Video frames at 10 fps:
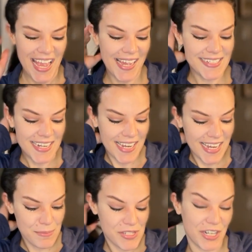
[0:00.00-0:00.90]
And I
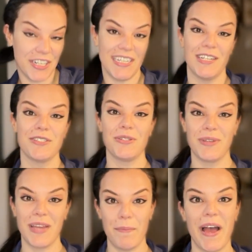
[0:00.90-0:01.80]
am starting to
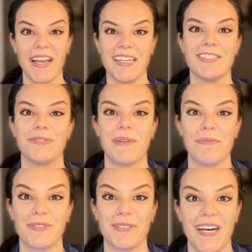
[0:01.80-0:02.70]
get back into my
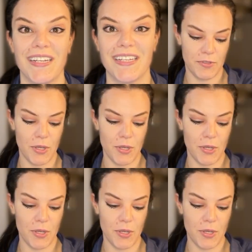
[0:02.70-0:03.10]
Pilates.